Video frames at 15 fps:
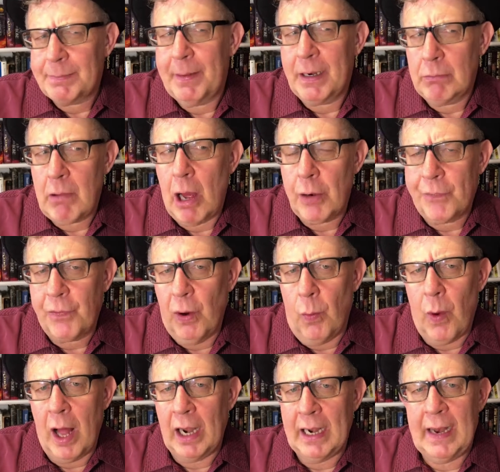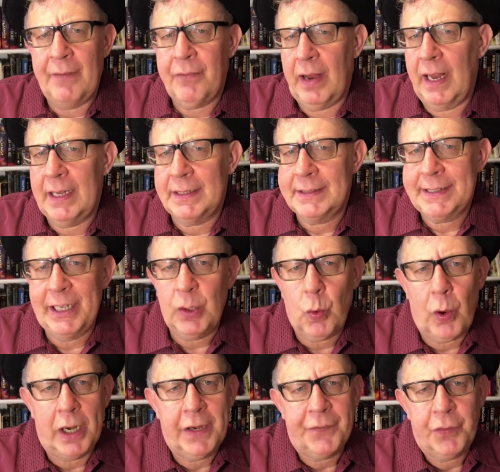think it's been around for a while and I've
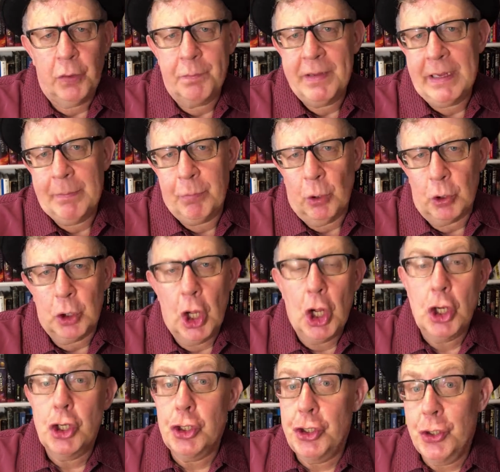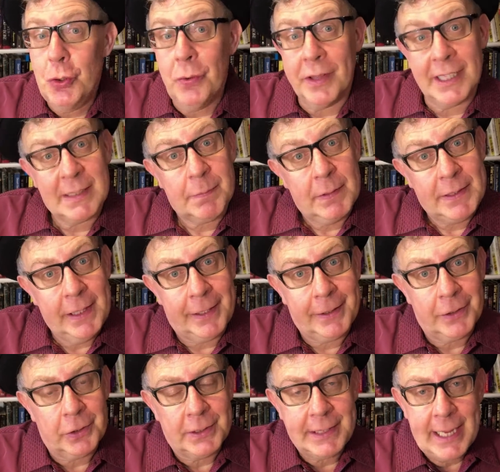seen quite a few people do this
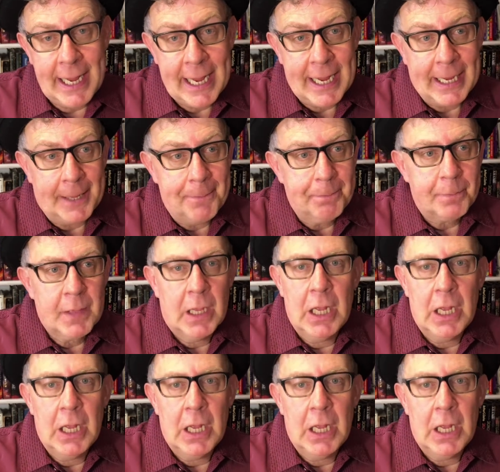particular tag.